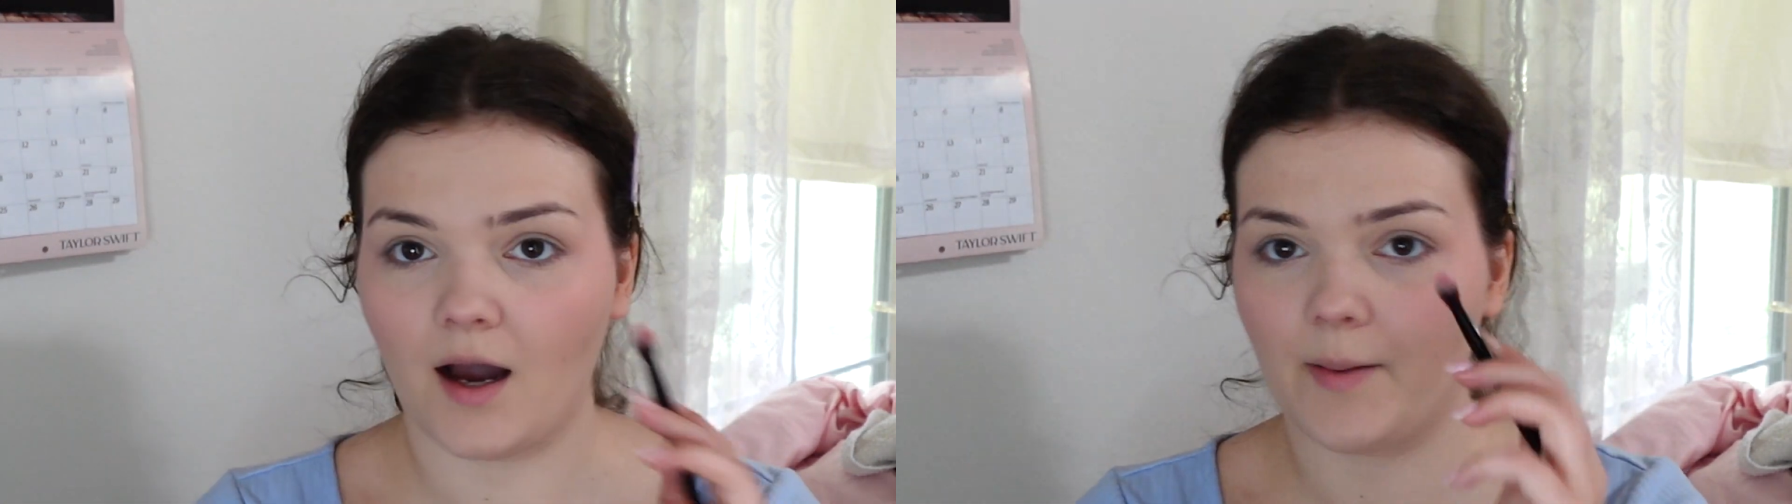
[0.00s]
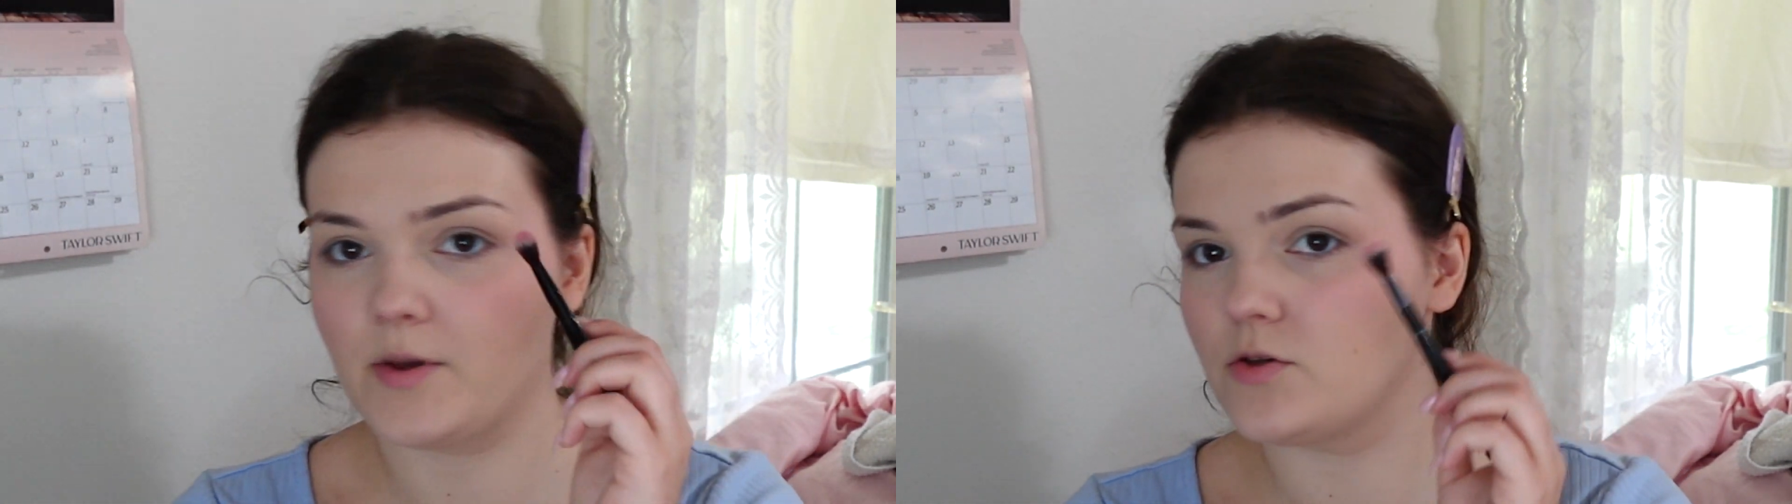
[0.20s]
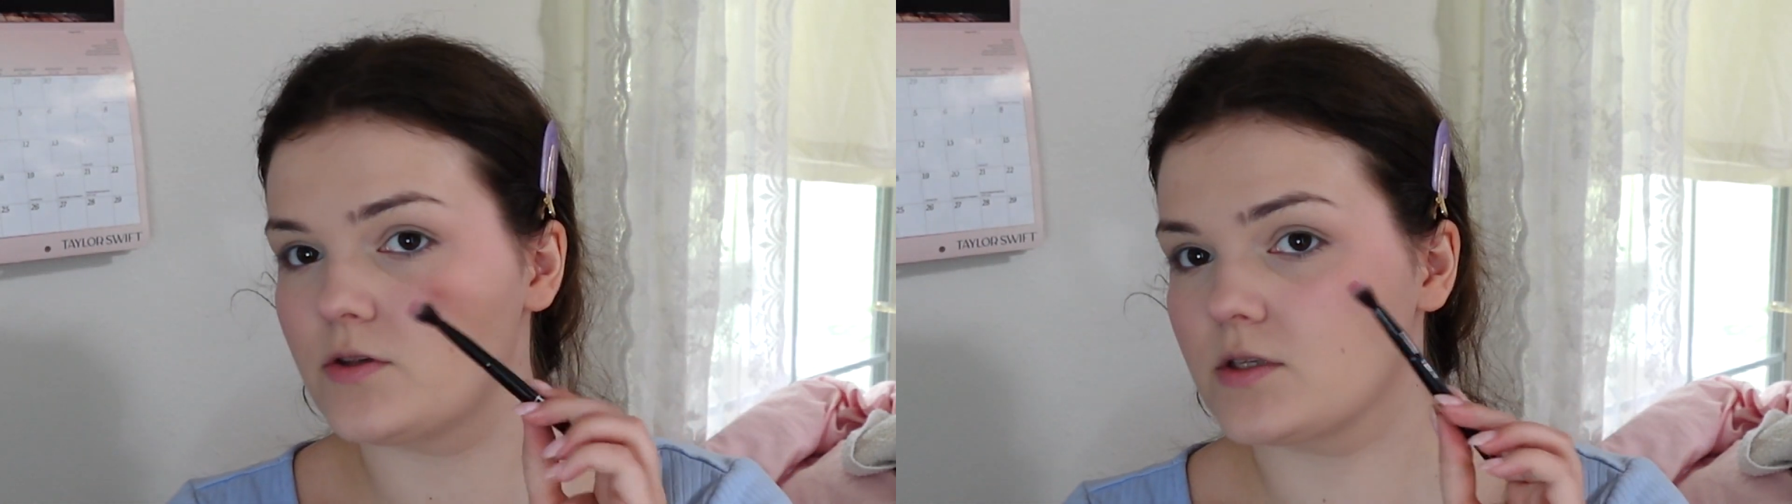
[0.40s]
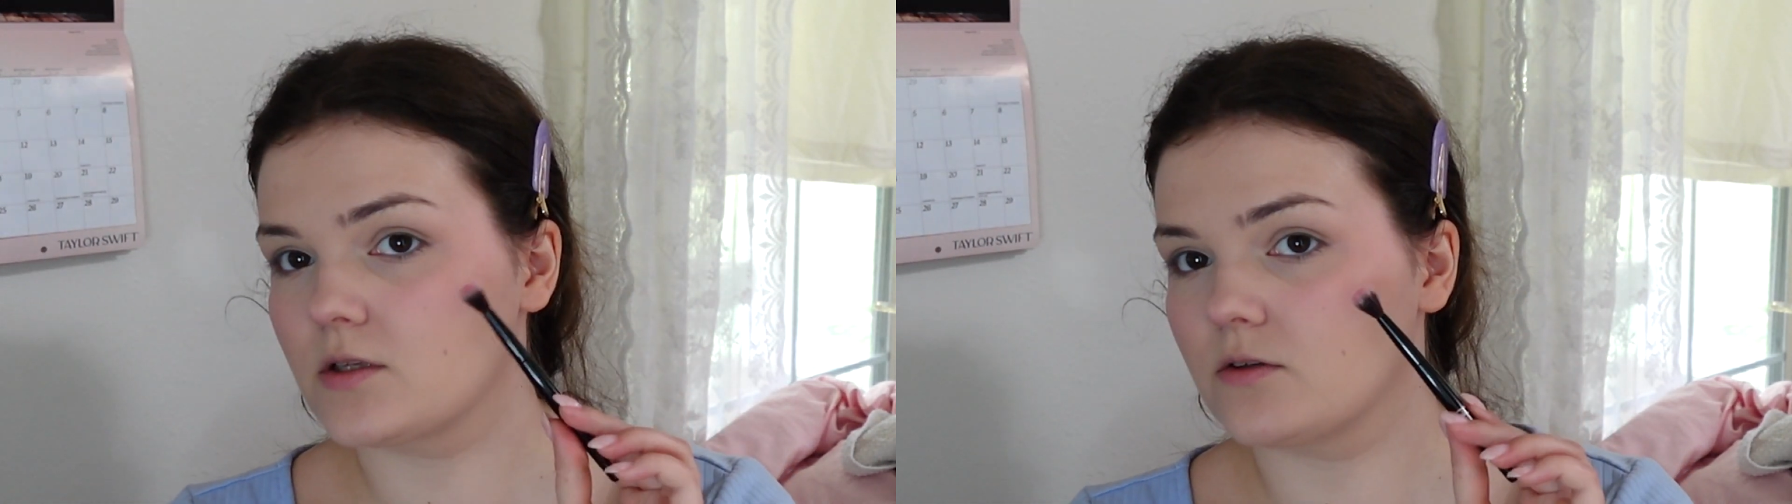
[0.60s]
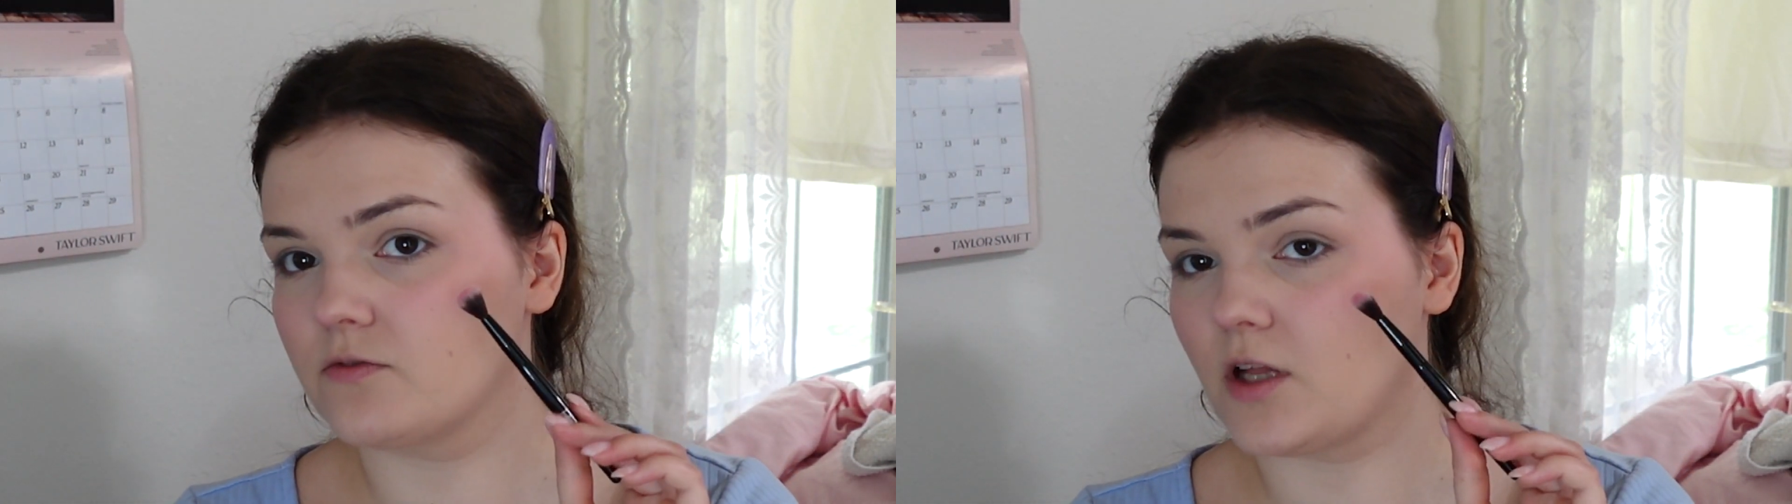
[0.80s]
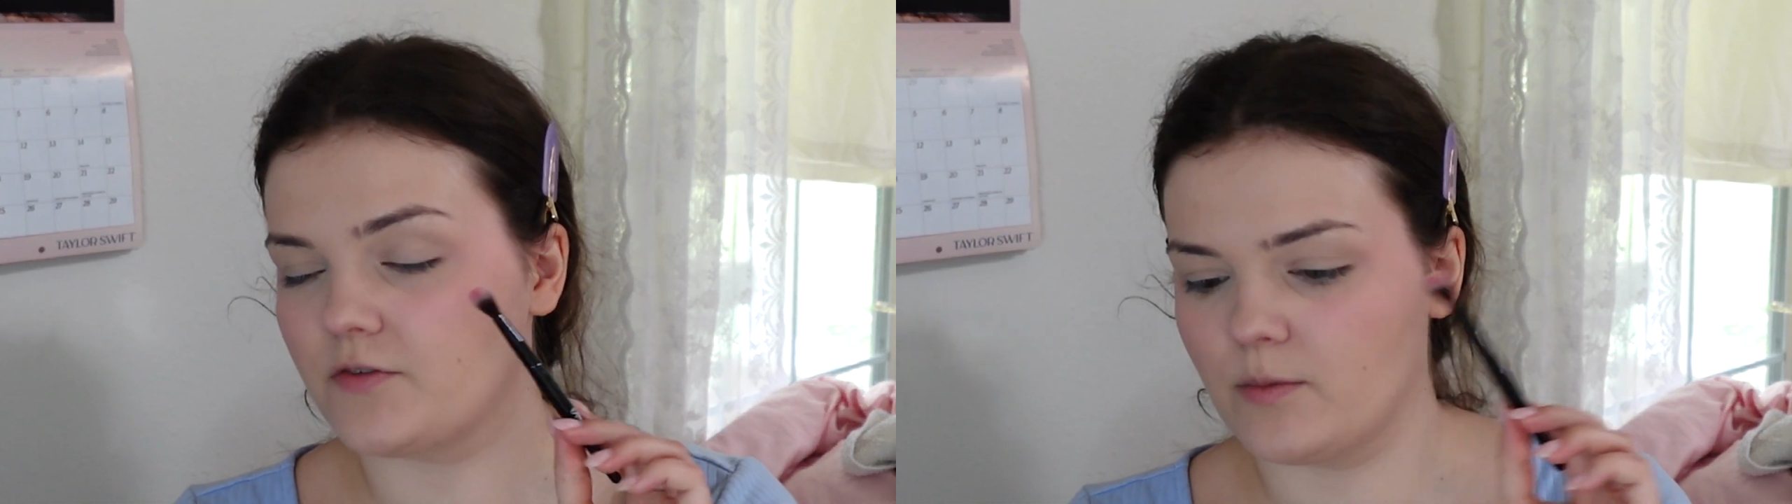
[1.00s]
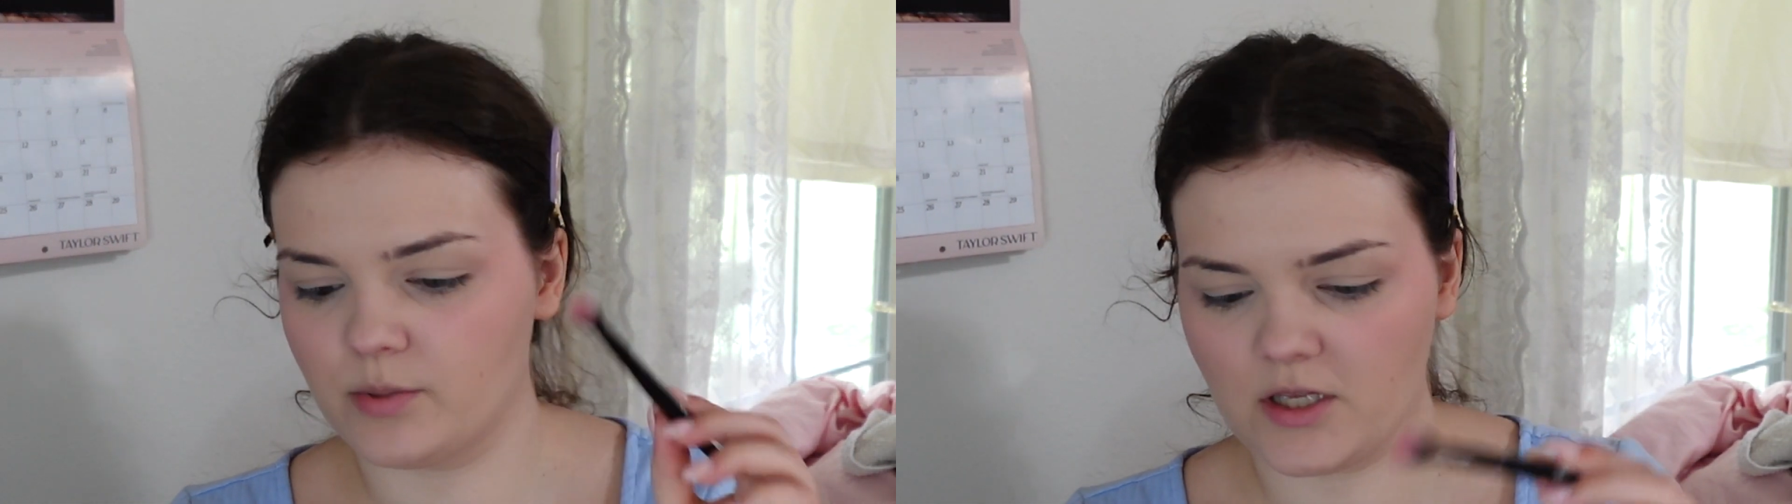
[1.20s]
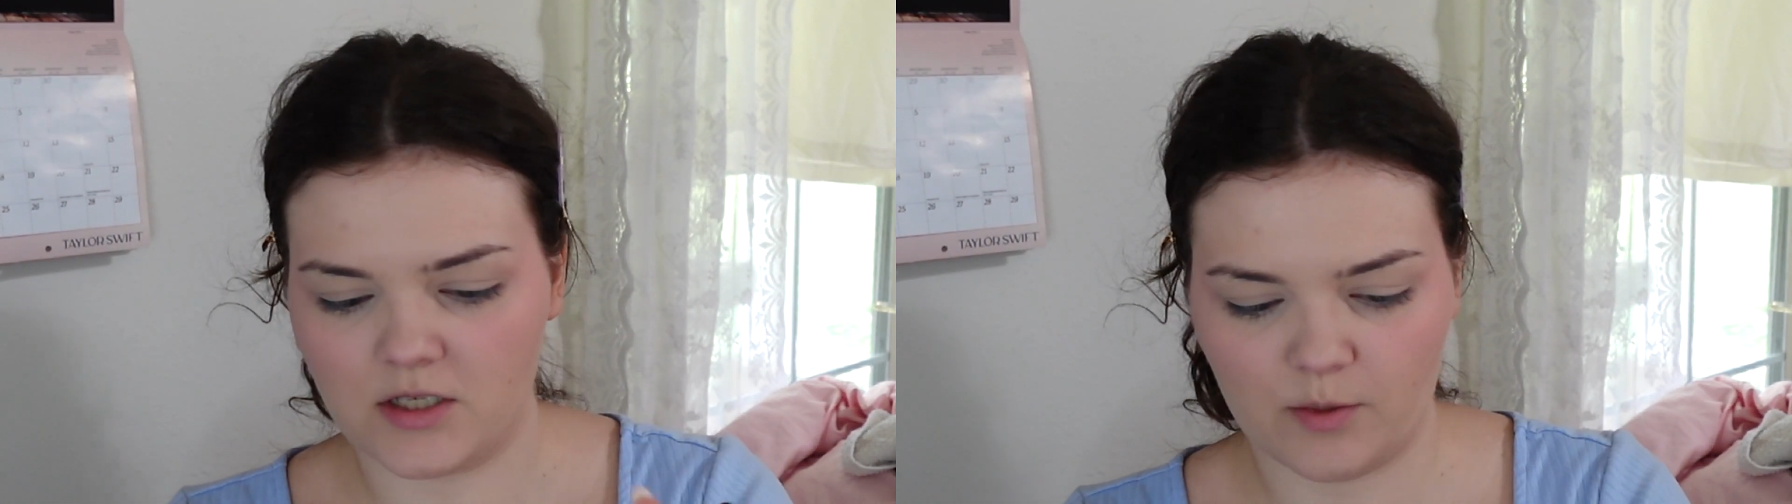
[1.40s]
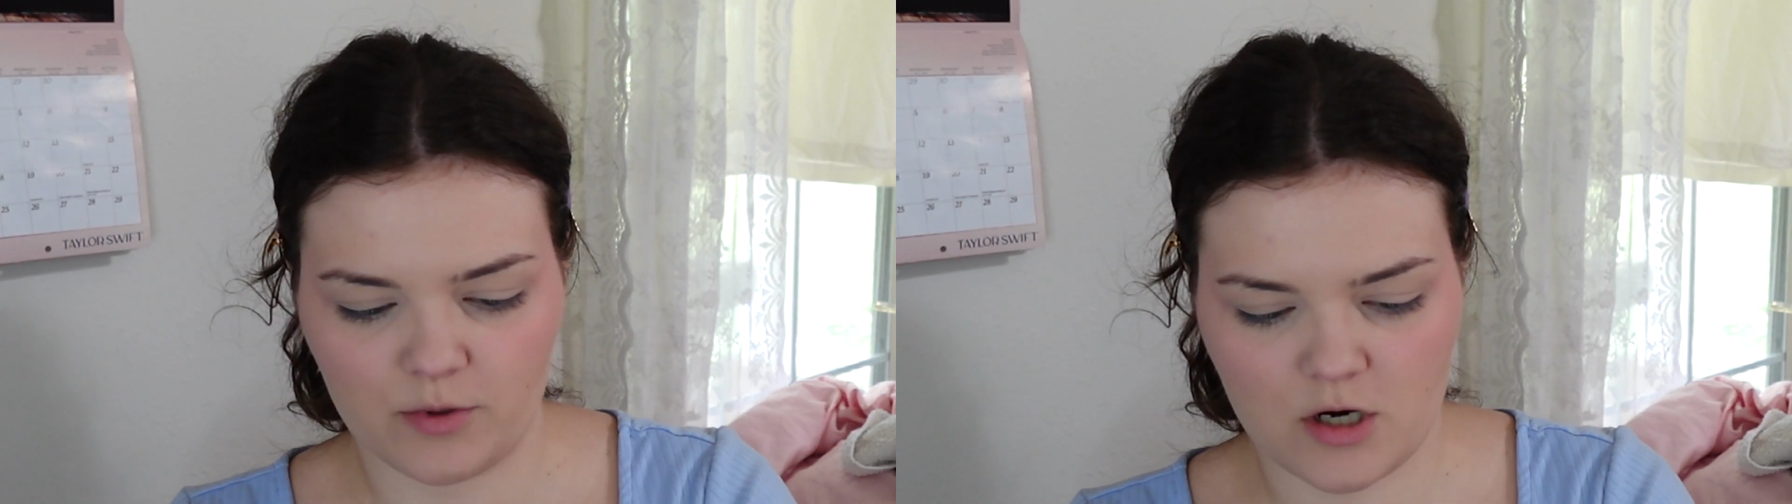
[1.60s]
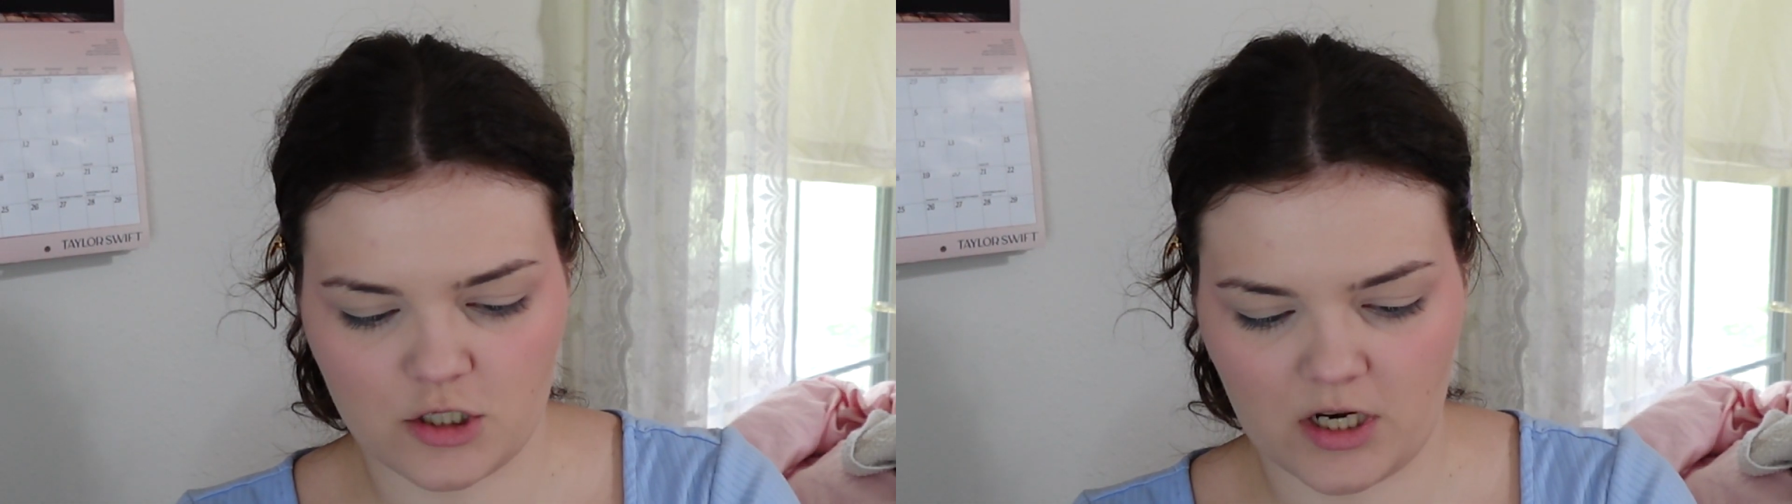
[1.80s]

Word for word: I'm using this little fluffy blending brush,